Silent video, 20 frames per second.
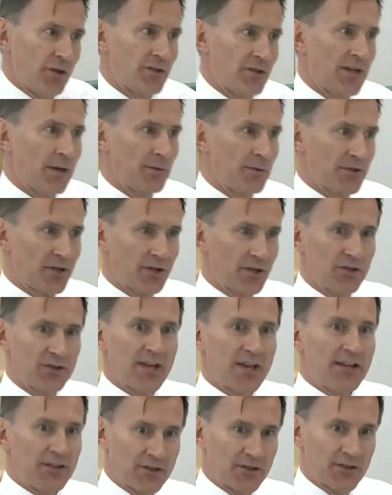Because there was a
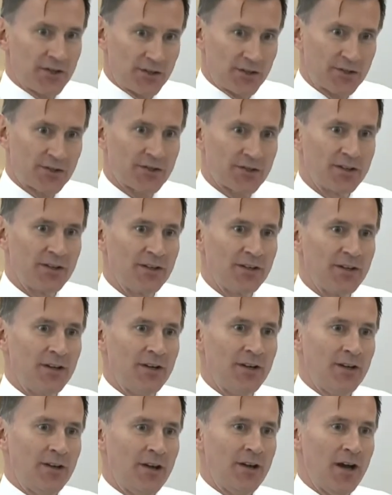consensus
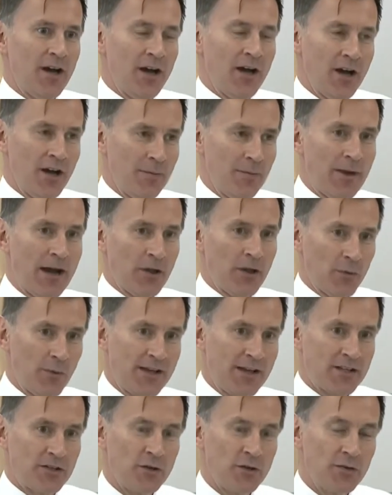about the
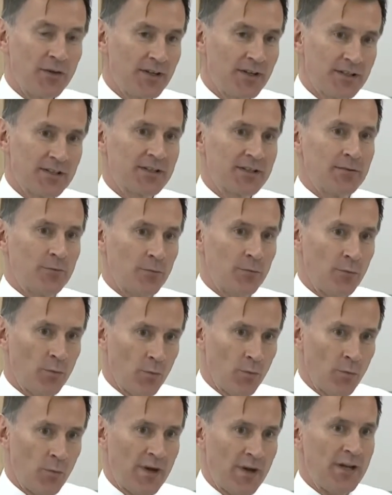way to do things.
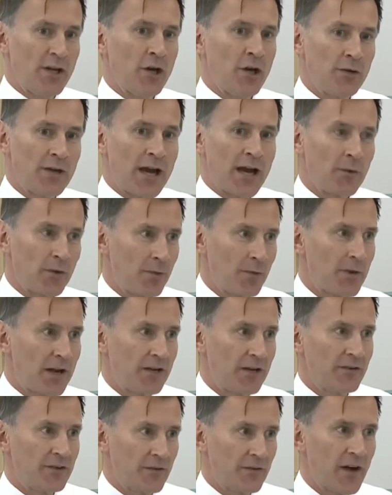We know now with the
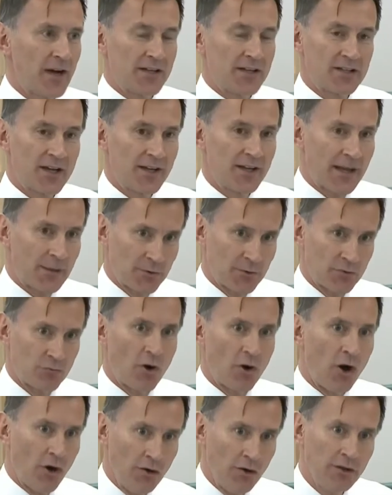benefit of hindsight that was
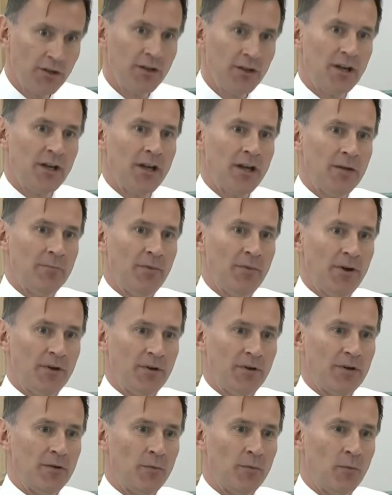wrong,
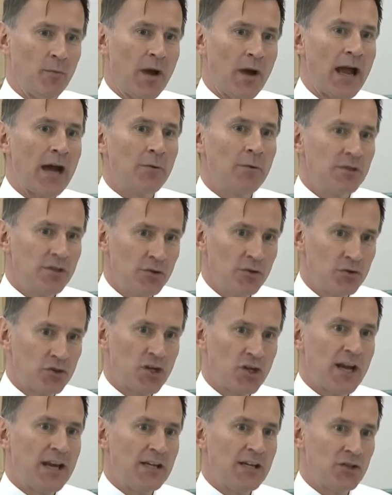but how would you
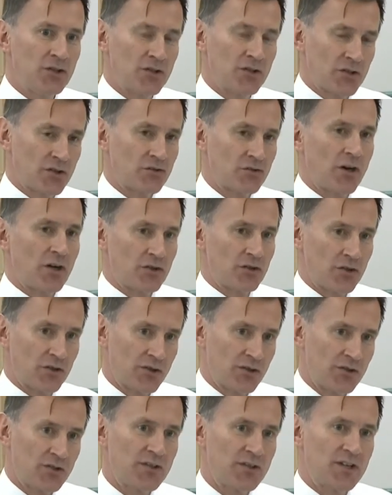change the
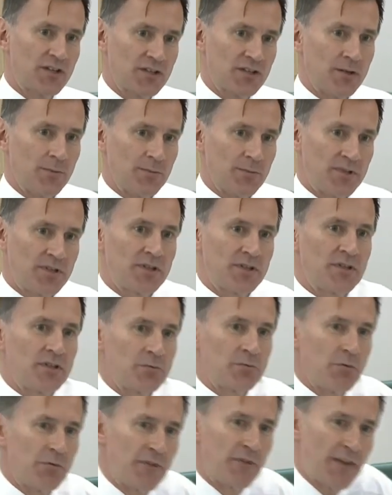structures and systems
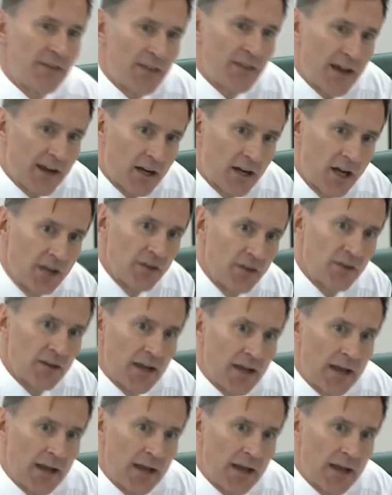to prevent that kind of thing